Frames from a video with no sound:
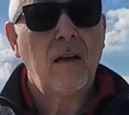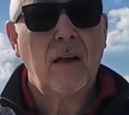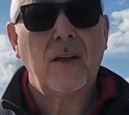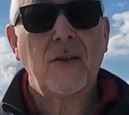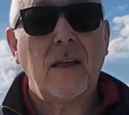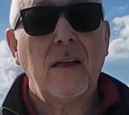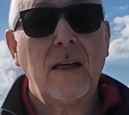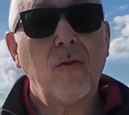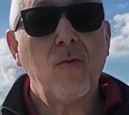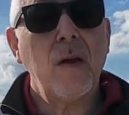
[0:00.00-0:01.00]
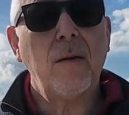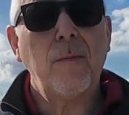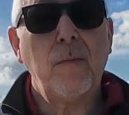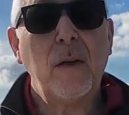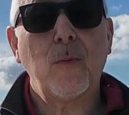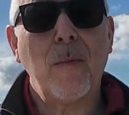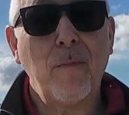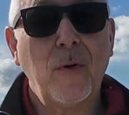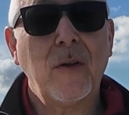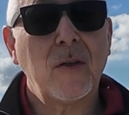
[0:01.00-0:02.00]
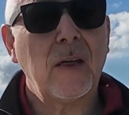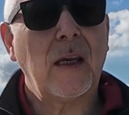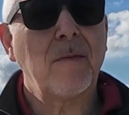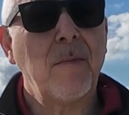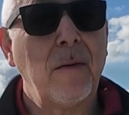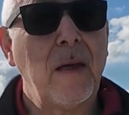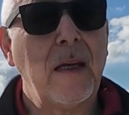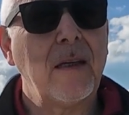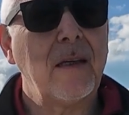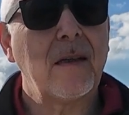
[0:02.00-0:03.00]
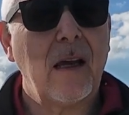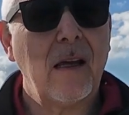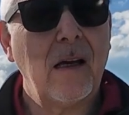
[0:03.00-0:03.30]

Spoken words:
Like I say, the legal minimum is 1.6 millimetres.